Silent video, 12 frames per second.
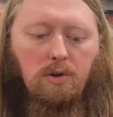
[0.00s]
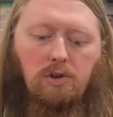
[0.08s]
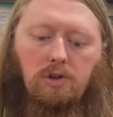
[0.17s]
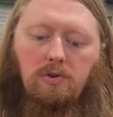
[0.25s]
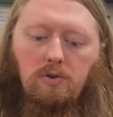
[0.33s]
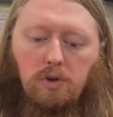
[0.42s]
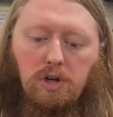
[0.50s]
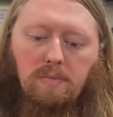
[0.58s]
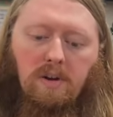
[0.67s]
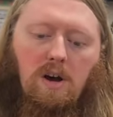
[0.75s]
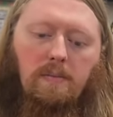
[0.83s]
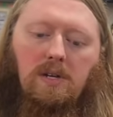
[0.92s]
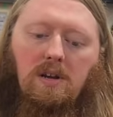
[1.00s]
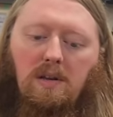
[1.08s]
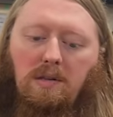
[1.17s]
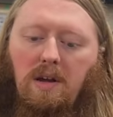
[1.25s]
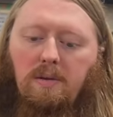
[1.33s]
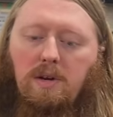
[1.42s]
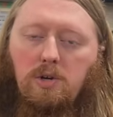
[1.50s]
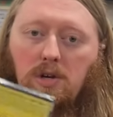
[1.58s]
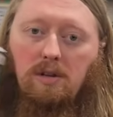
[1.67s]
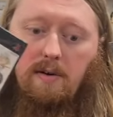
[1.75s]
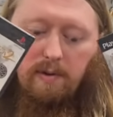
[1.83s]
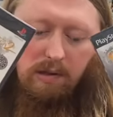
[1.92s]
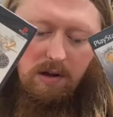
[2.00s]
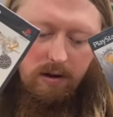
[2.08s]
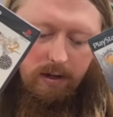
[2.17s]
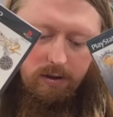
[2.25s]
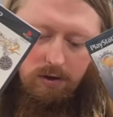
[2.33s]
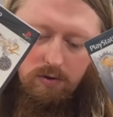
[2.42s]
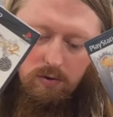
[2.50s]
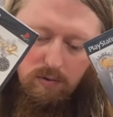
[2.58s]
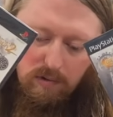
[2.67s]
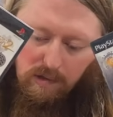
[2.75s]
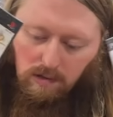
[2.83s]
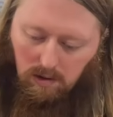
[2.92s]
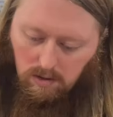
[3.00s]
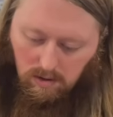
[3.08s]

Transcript: Two Shin Megami Tensei Digital Devil Saga 2s.